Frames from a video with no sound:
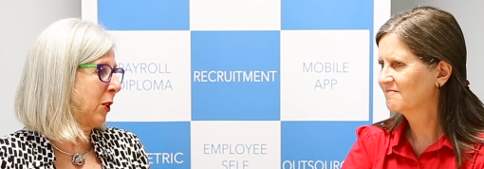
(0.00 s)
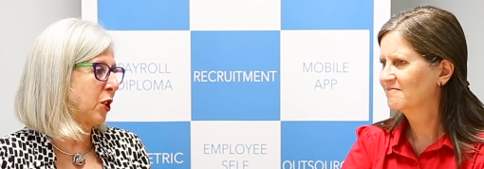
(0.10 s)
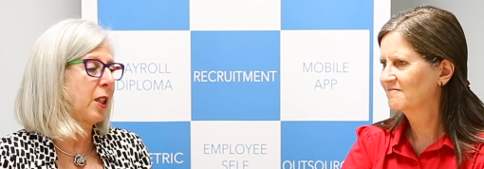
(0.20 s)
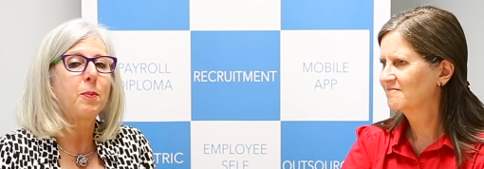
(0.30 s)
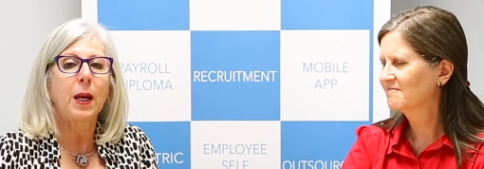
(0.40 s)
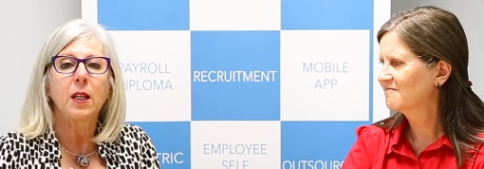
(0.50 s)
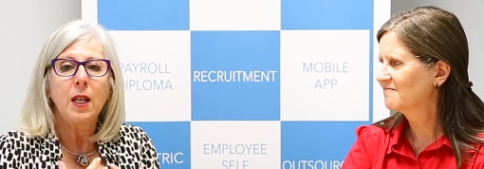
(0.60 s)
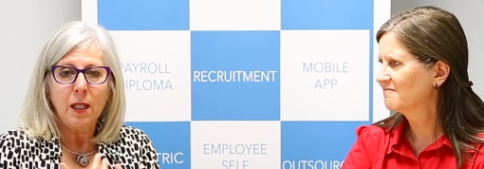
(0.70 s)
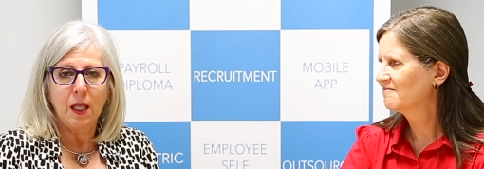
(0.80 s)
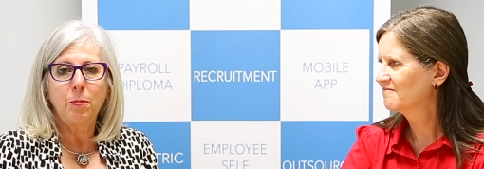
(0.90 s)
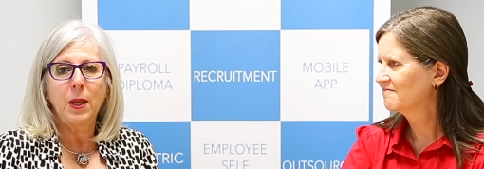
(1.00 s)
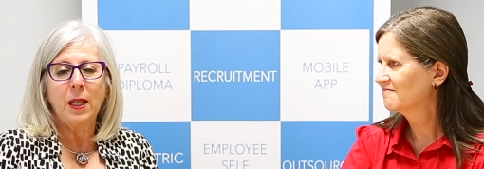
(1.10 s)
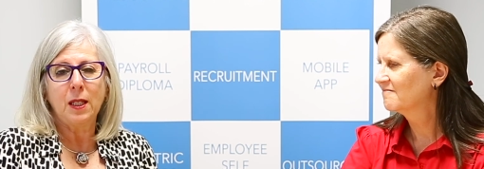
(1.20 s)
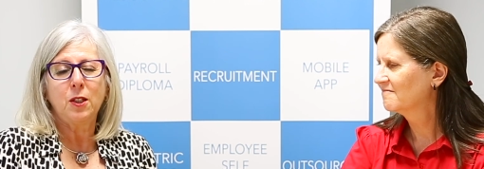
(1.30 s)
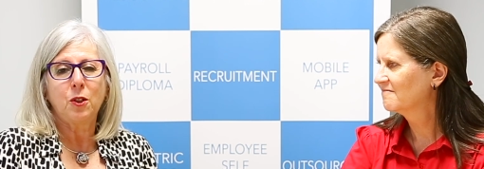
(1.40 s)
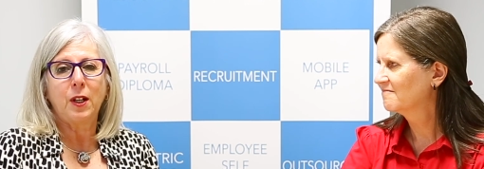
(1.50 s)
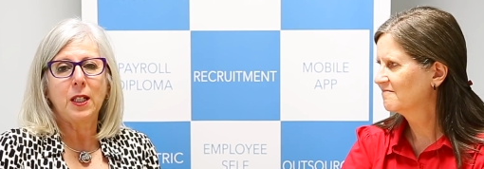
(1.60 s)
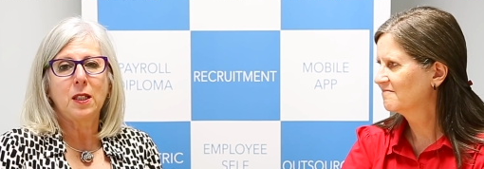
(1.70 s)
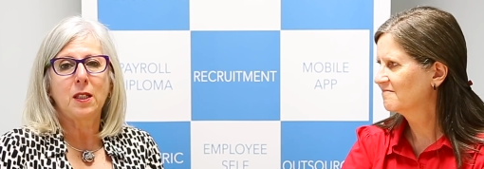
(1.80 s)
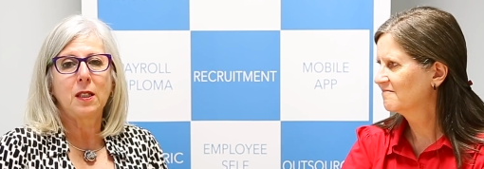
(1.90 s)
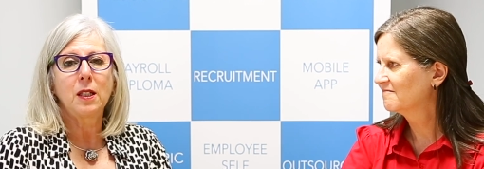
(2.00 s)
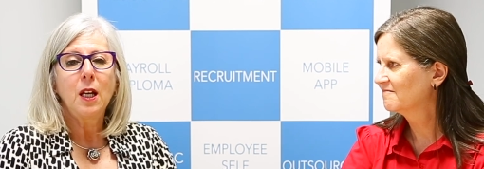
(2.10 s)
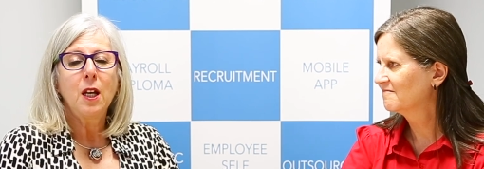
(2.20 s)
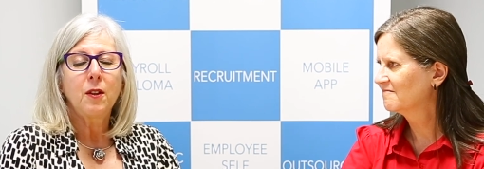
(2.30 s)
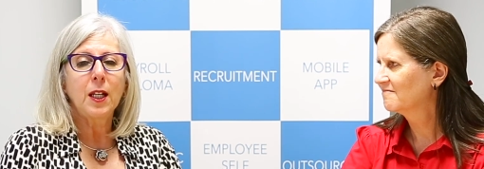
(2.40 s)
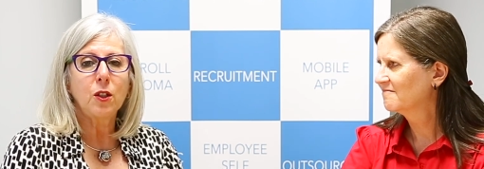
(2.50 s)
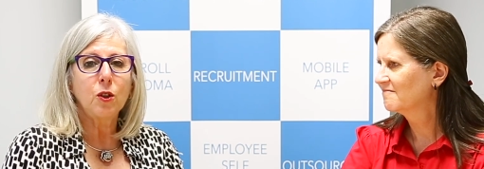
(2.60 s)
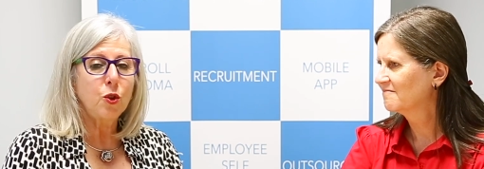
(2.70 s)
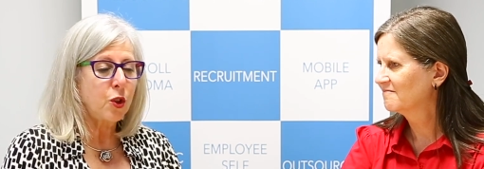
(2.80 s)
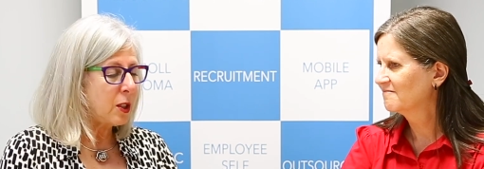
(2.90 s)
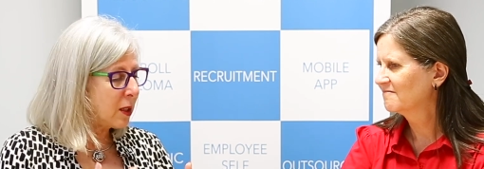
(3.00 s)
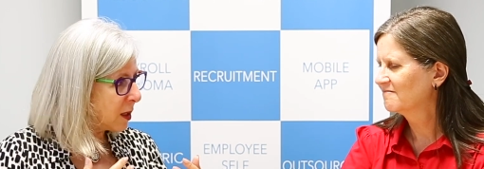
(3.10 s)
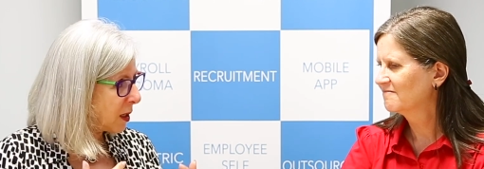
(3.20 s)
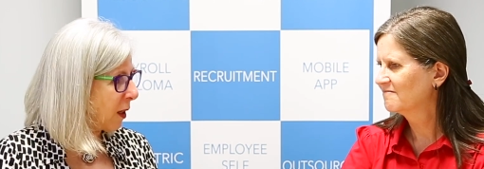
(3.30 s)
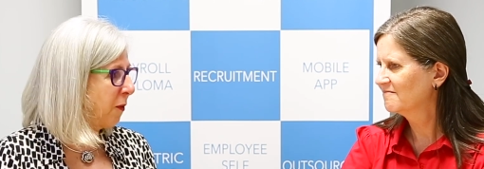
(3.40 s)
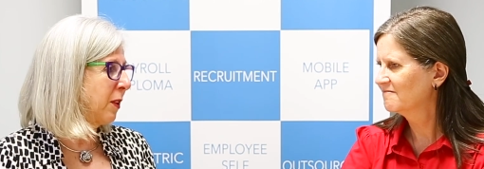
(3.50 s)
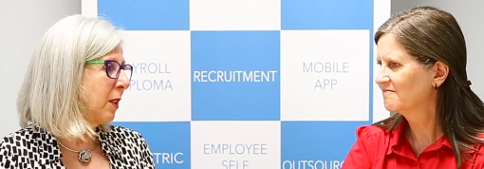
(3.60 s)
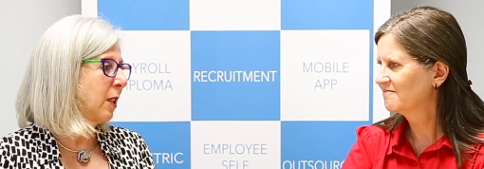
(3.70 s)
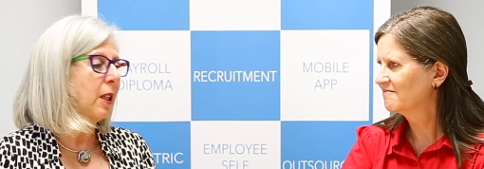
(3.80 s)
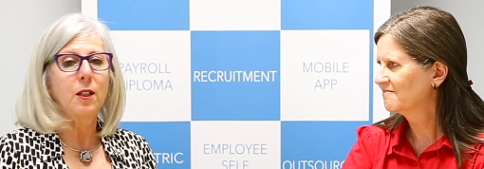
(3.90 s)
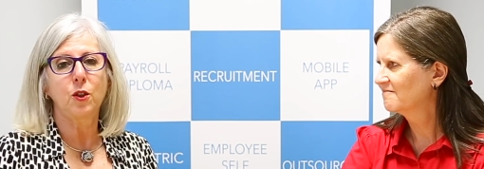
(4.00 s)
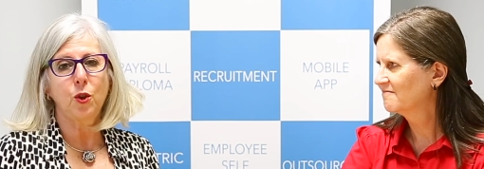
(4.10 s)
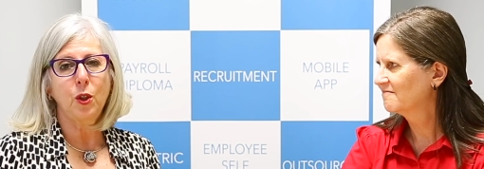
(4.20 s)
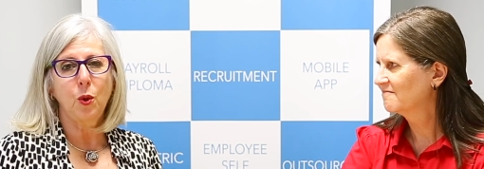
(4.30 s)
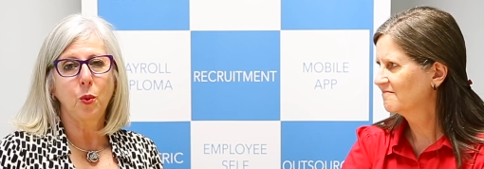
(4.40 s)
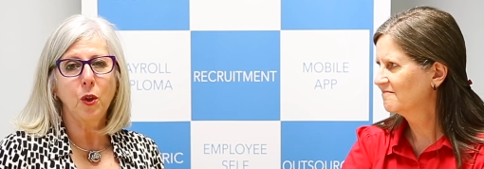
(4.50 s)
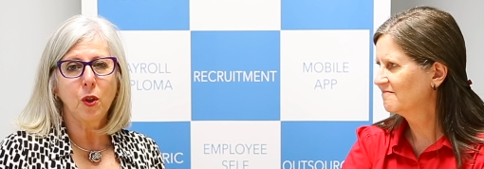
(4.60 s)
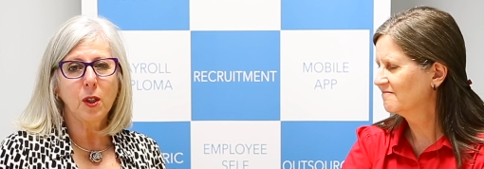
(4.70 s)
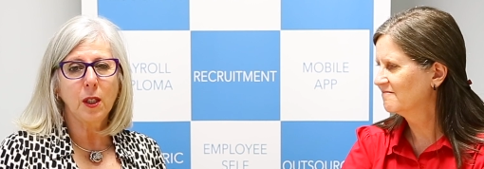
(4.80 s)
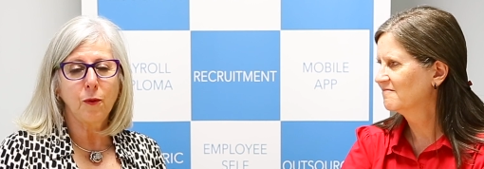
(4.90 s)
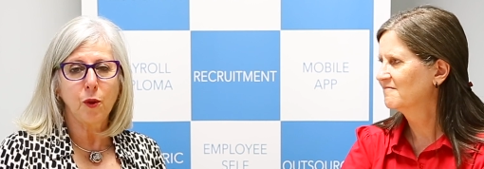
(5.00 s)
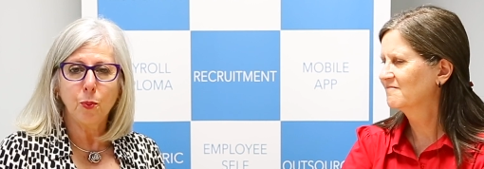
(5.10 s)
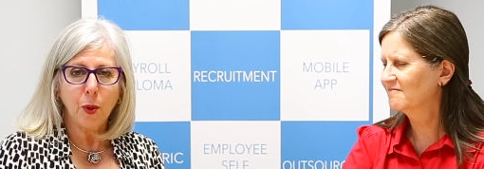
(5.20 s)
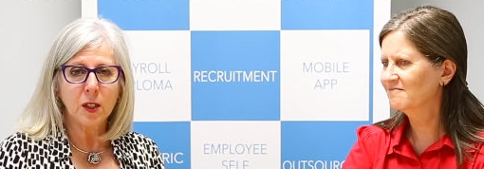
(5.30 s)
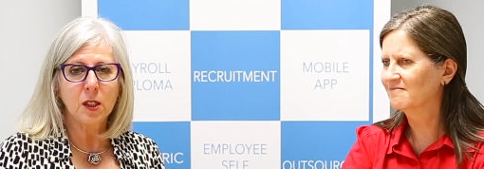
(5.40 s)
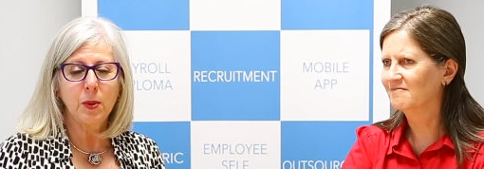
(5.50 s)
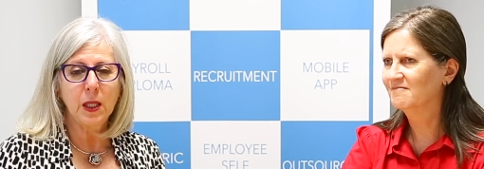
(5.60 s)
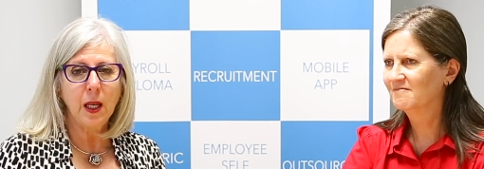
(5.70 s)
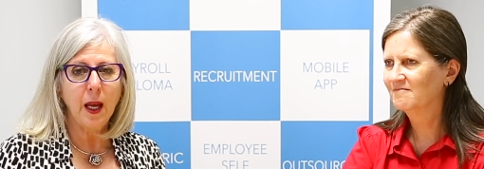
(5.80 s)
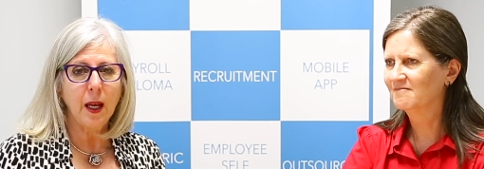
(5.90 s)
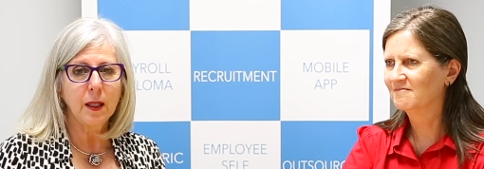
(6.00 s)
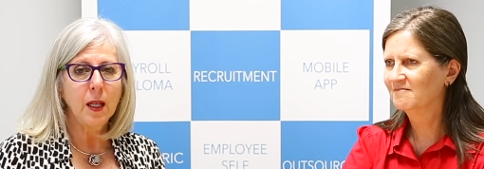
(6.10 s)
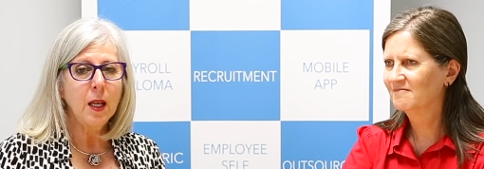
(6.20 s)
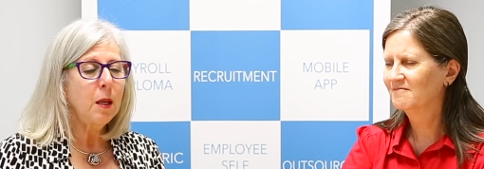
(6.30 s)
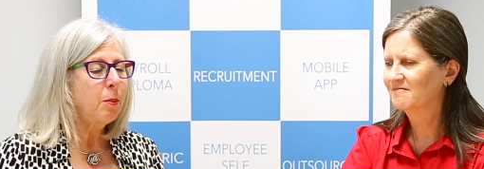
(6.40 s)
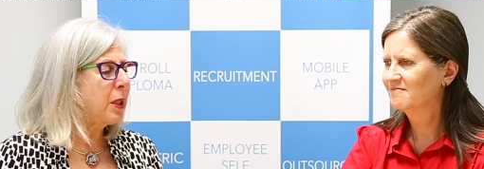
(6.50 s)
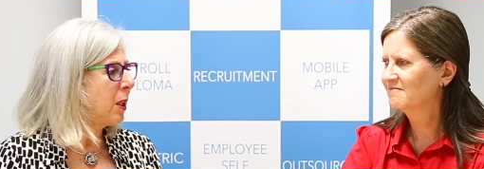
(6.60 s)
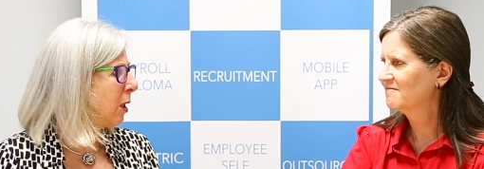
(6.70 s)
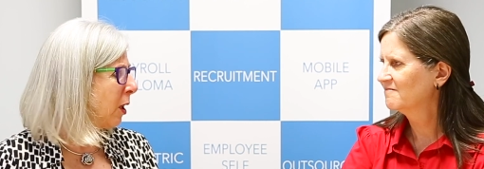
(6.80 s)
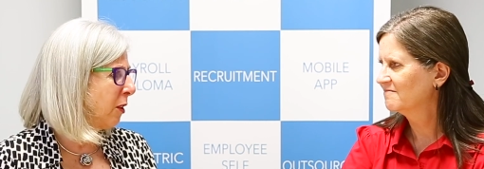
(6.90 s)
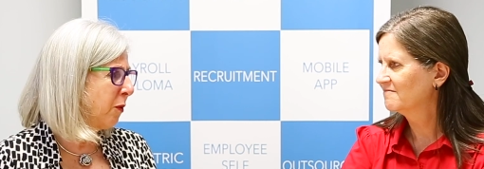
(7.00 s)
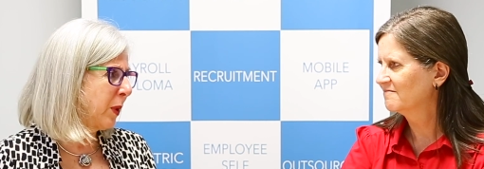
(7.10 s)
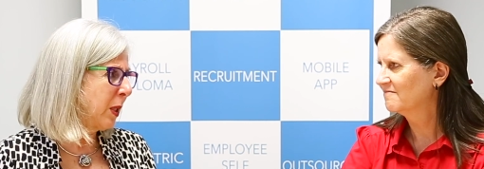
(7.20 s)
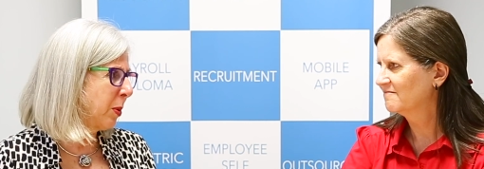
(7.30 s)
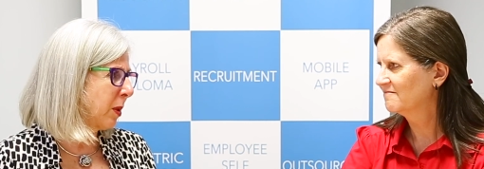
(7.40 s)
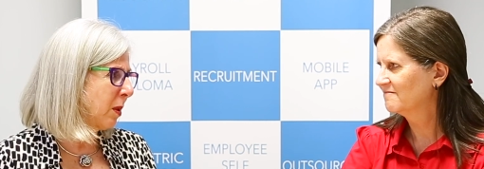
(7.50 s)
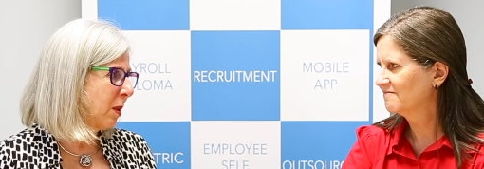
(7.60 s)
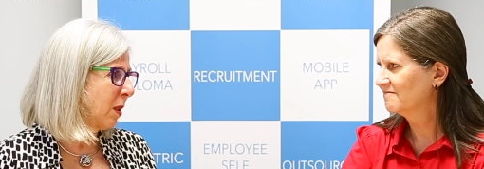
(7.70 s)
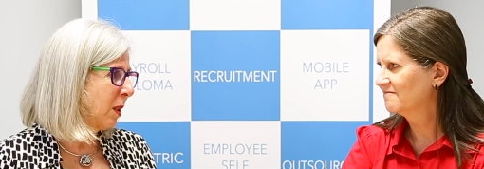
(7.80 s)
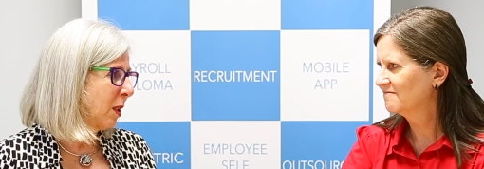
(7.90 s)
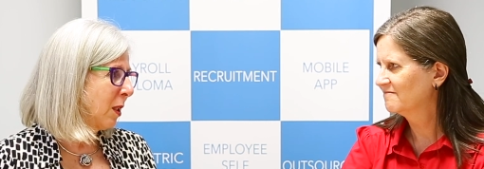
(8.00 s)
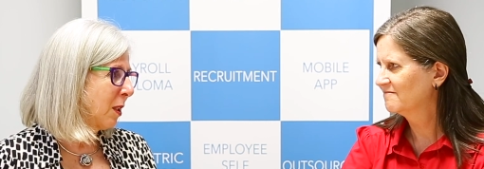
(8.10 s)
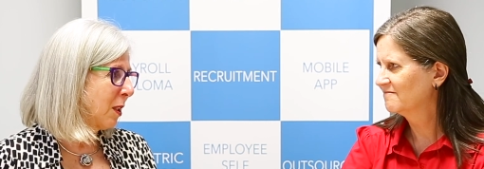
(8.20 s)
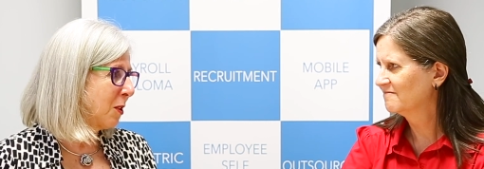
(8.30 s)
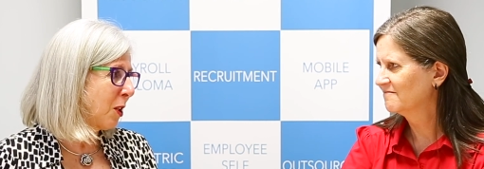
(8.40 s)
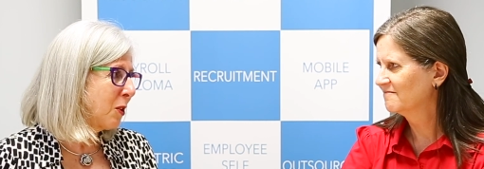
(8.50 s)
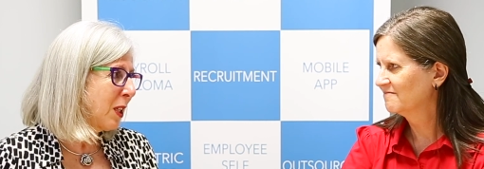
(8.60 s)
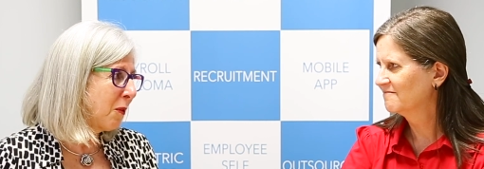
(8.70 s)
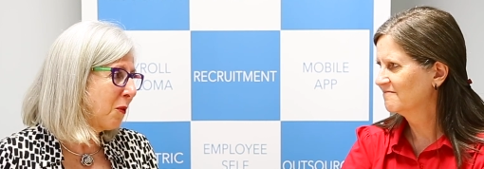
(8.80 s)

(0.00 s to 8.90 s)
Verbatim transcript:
Speaker 1: picture, and about them being integrated, and that you should definitely enjoy your work if you possibly can. But a lot of people don't